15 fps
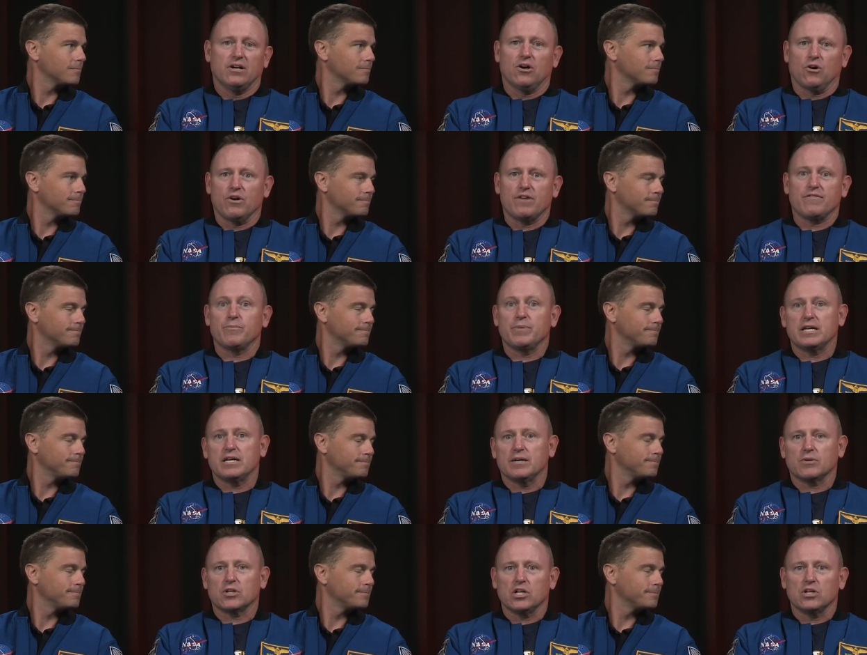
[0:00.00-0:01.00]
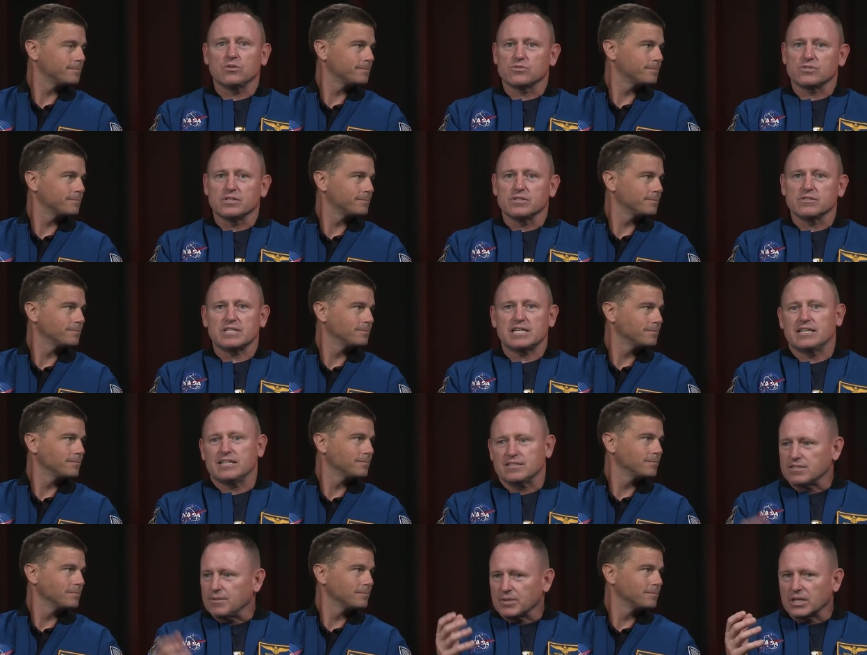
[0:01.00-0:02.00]
Speaker 1: or even being up close and seeing
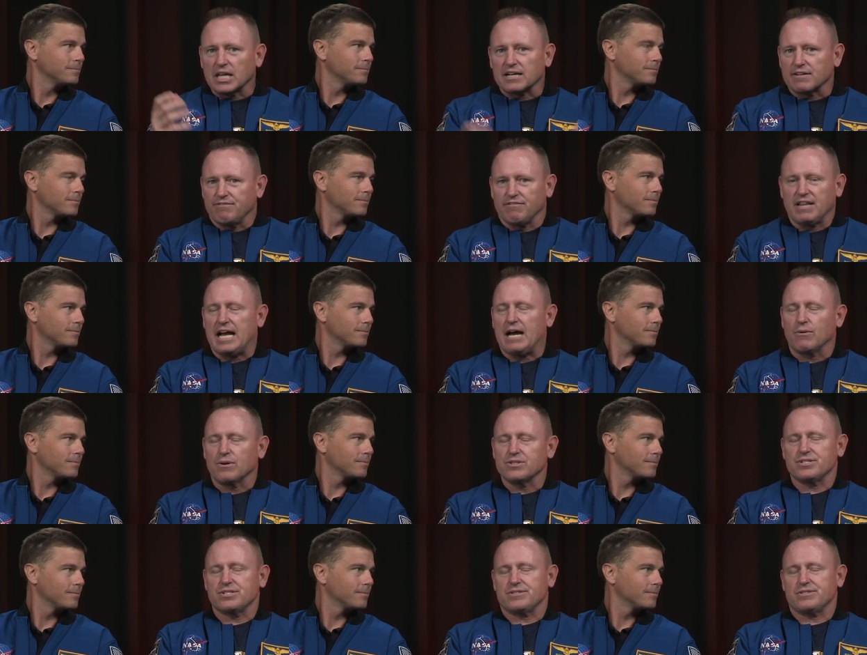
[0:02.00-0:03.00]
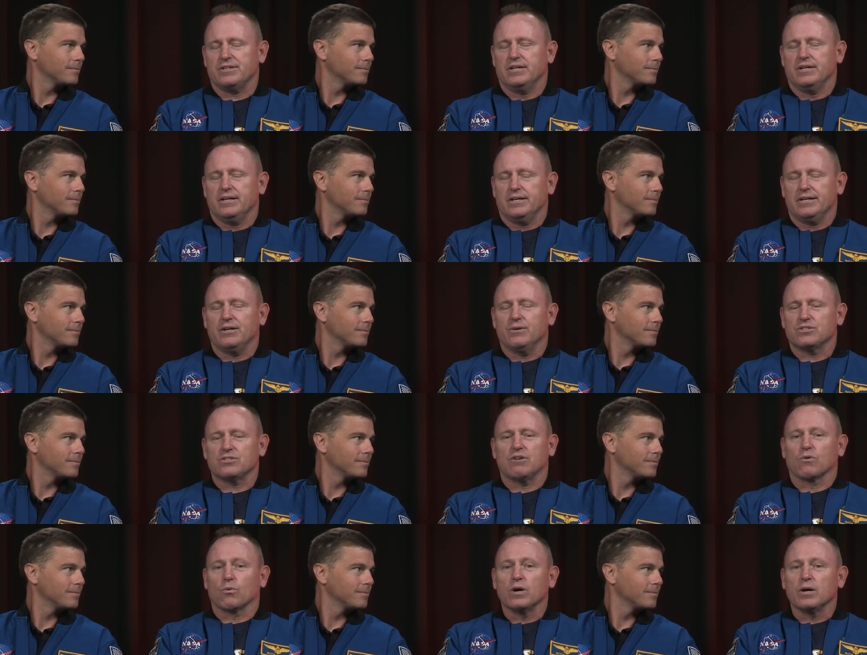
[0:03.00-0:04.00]
something like a flower. It's just, you know, it's
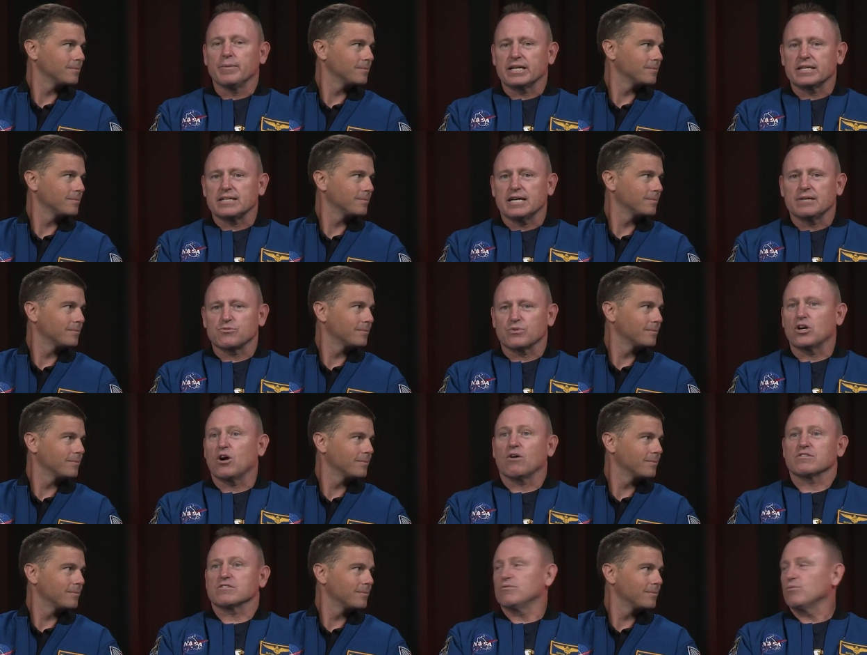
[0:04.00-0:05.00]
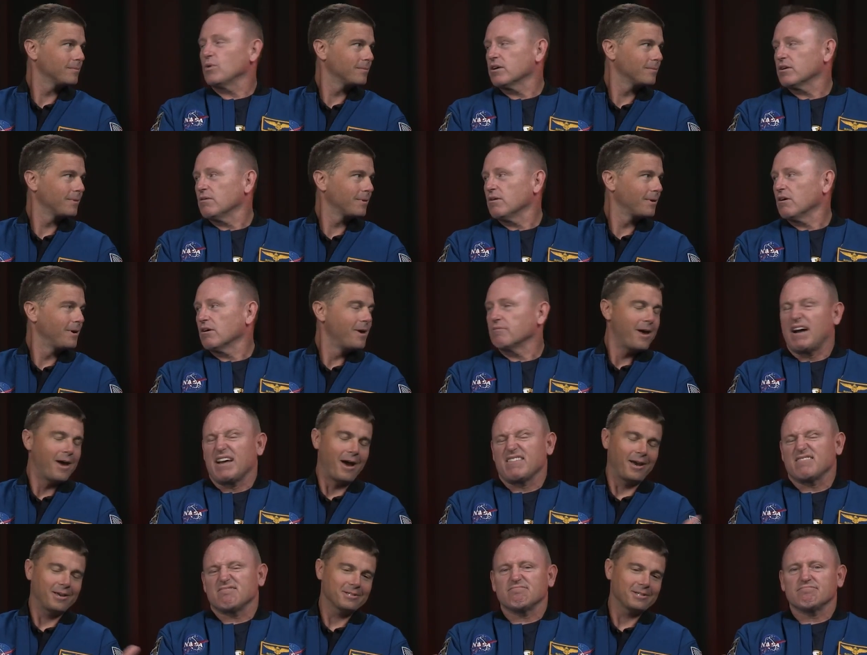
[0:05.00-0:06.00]
overwhelming at times, regardless of where you are.
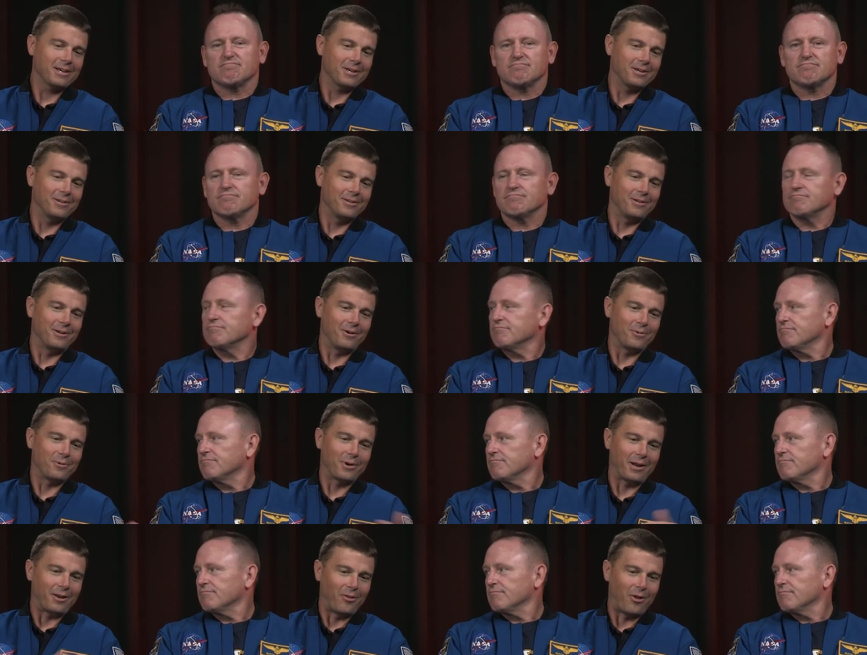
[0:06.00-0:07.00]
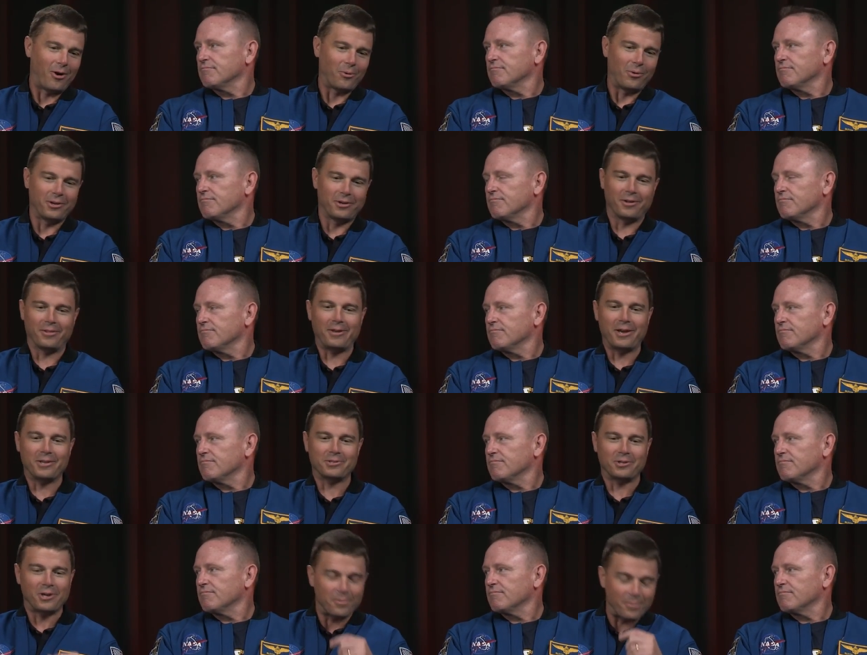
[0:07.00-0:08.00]
I guess
Speaker 2: we're getting long-winded on the
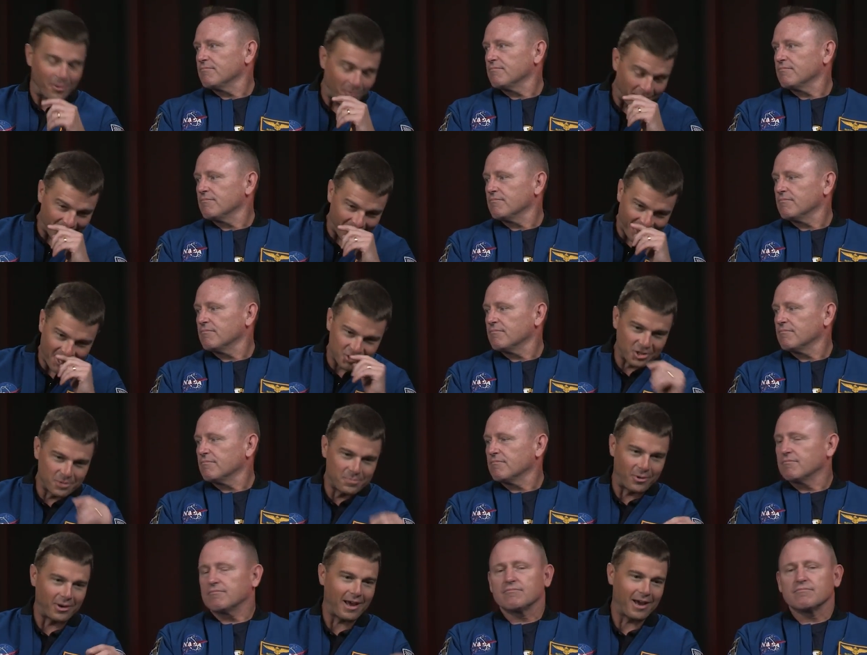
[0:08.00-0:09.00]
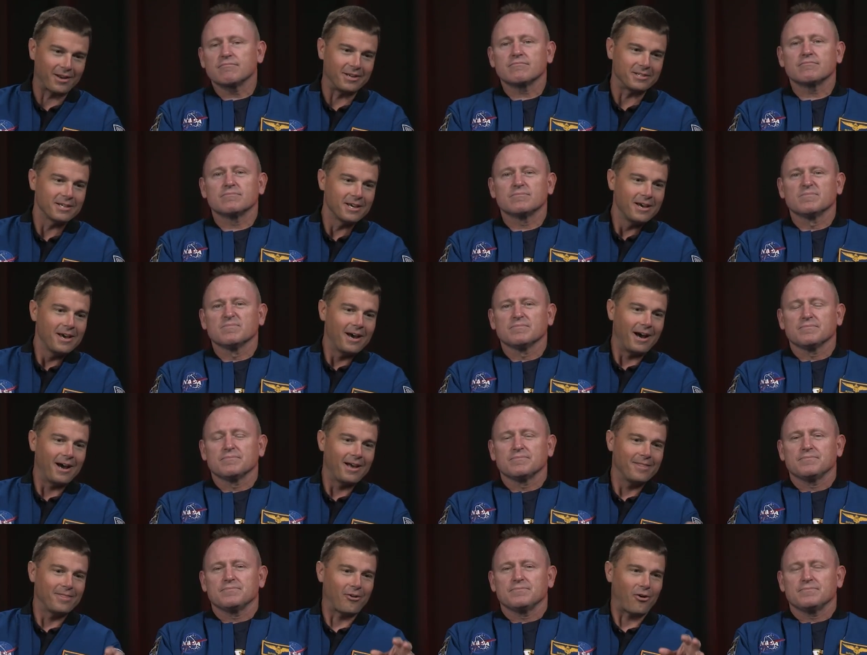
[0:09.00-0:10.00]
answer here, but one thing I should point out is,
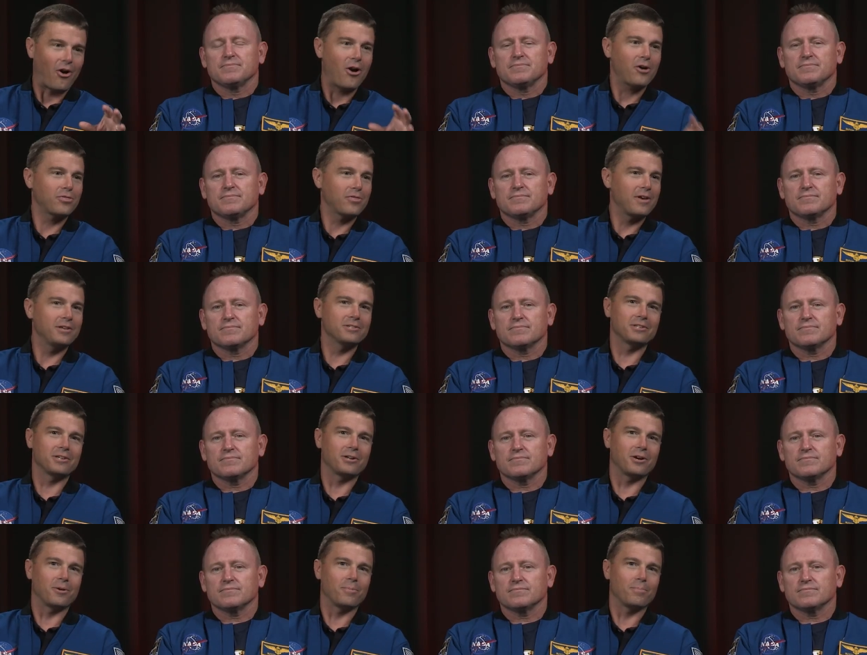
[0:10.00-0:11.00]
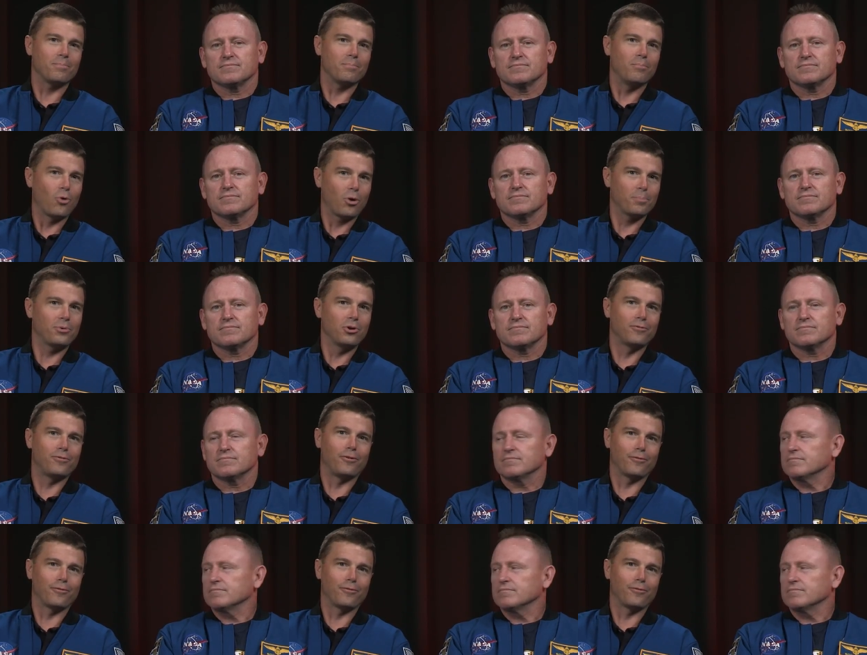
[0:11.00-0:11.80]
there are things that are more beautiful